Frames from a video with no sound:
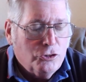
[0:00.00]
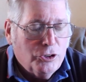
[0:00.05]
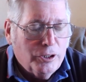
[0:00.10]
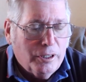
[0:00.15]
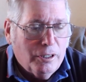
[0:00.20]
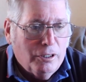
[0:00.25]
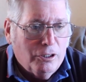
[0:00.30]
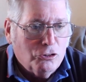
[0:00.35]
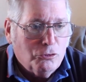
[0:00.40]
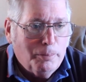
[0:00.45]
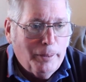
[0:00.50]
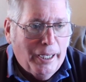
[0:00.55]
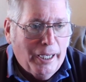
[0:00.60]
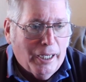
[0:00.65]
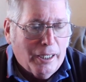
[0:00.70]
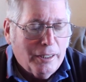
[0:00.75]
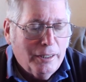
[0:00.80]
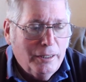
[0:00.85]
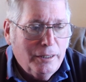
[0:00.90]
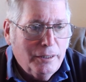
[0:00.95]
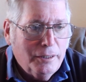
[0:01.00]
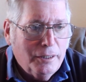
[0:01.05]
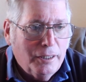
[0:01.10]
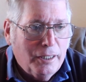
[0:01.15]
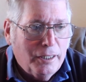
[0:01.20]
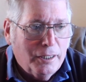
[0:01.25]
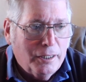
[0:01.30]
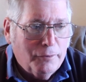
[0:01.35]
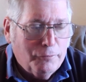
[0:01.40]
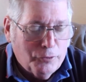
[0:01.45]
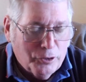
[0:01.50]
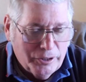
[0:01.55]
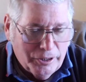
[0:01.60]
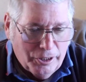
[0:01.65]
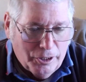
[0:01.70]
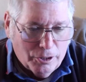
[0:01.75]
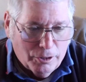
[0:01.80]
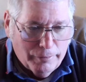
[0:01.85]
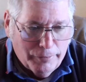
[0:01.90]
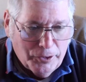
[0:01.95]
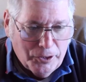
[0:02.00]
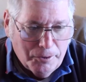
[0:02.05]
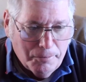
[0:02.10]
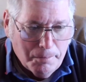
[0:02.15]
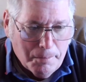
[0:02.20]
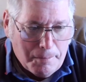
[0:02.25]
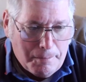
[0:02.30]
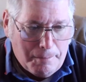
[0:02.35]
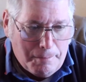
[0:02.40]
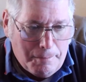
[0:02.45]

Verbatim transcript: she calls back for the interview,